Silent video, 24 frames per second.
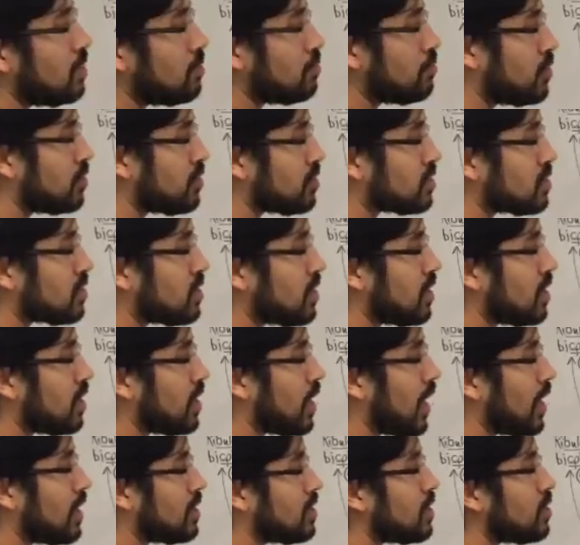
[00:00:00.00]
input,
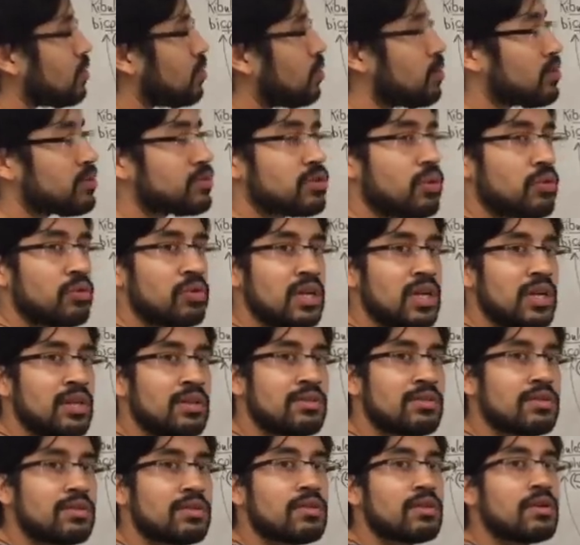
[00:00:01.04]
and it also
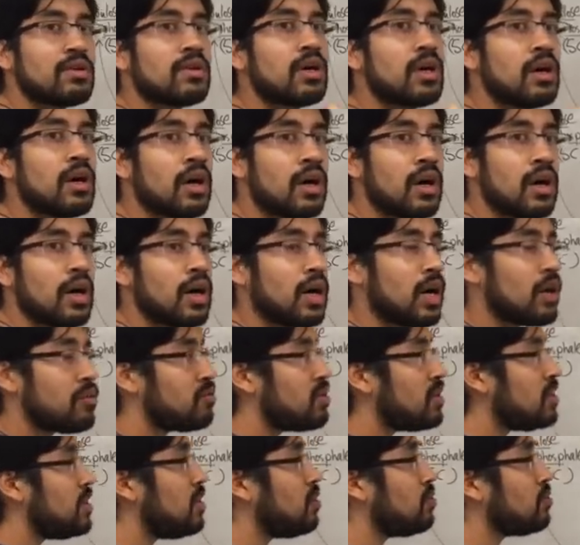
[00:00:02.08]
needs a
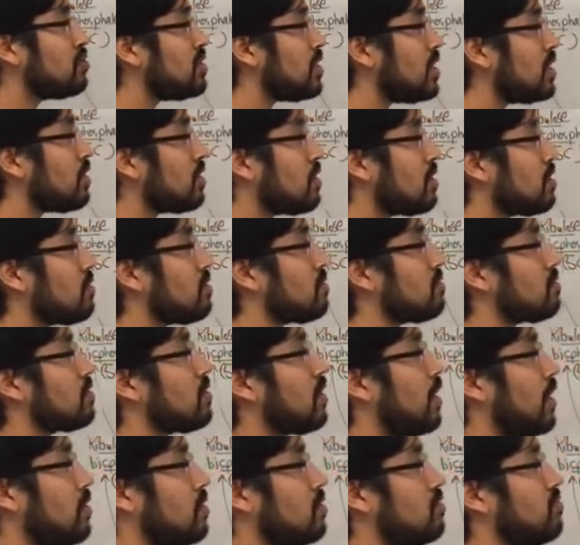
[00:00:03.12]
reducing
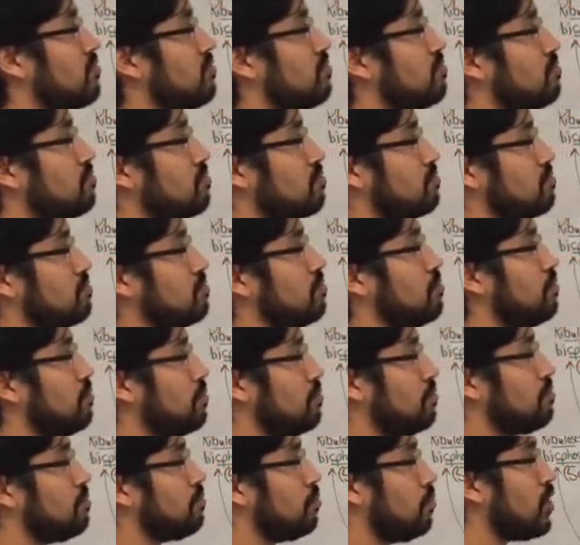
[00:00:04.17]
kind of
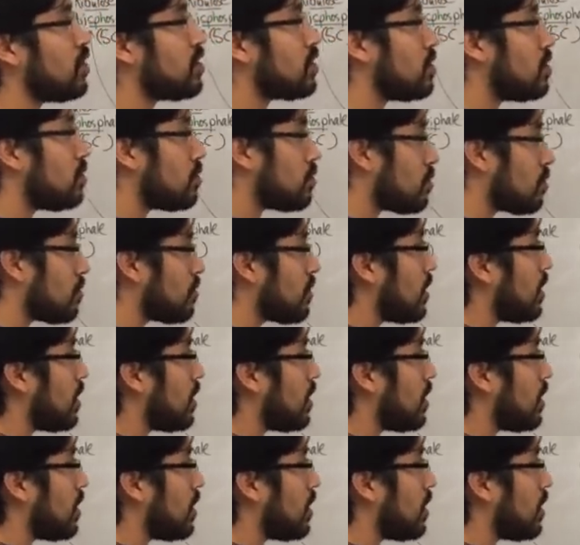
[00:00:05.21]
molecule,